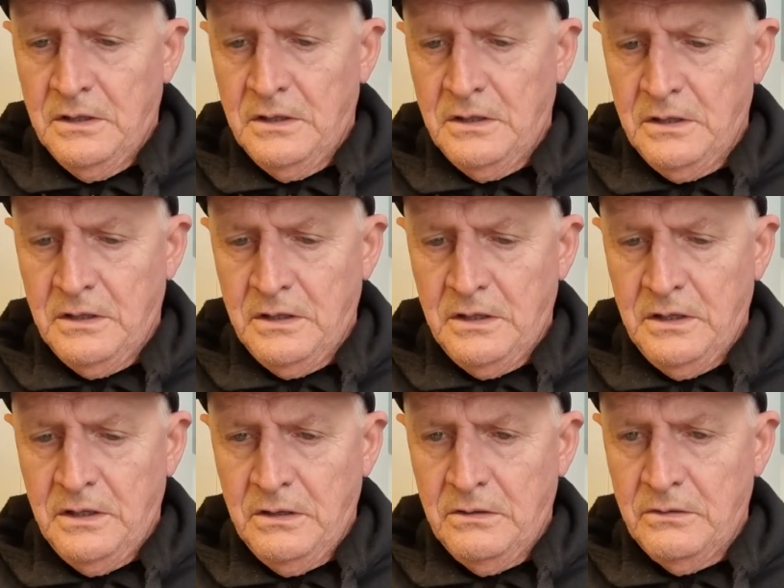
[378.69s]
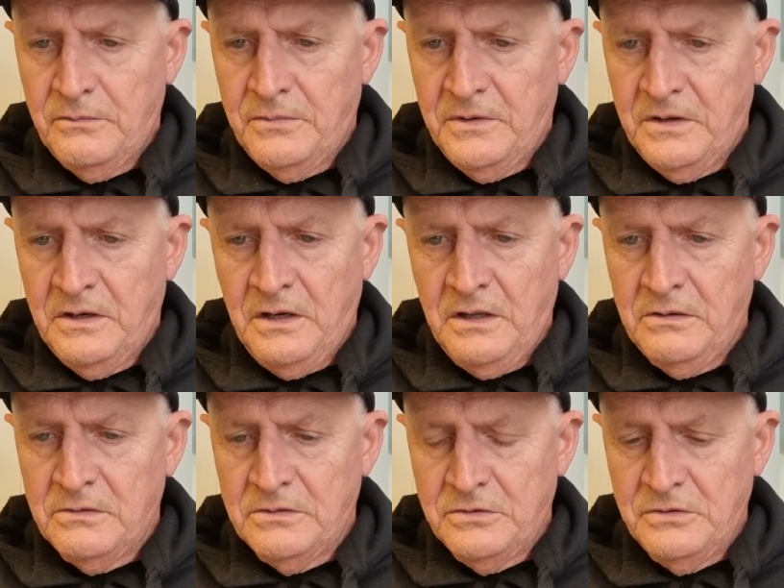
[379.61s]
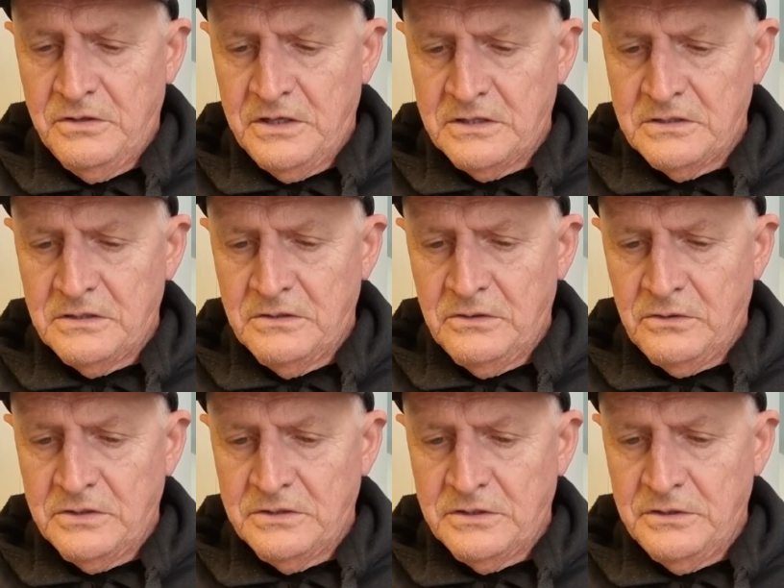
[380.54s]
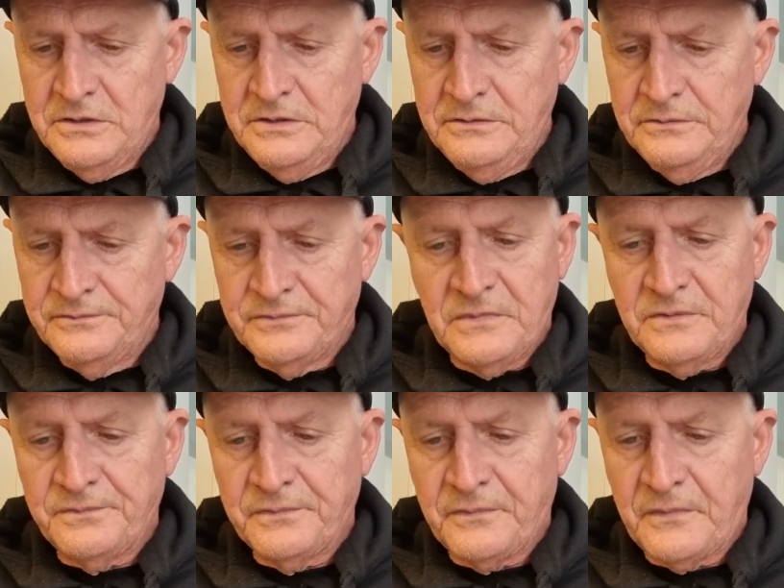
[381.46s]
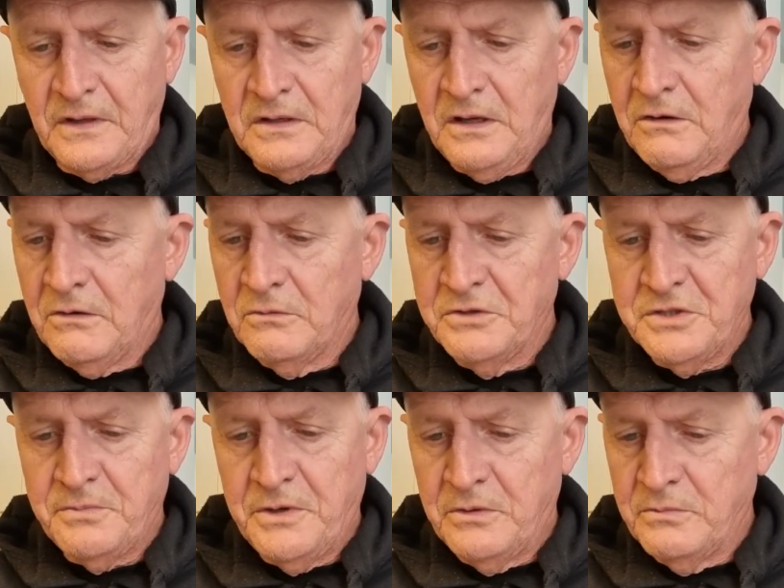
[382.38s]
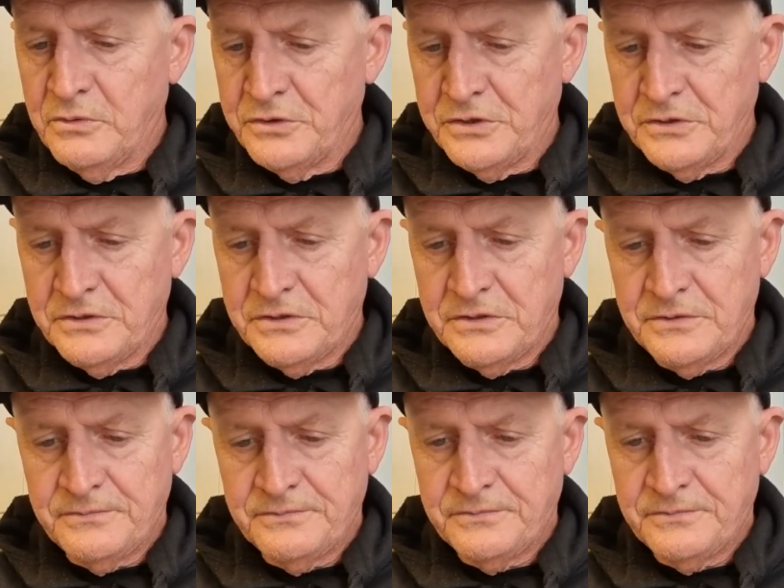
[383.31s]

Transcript: Okay, another in 2019, lower wishbone bushes,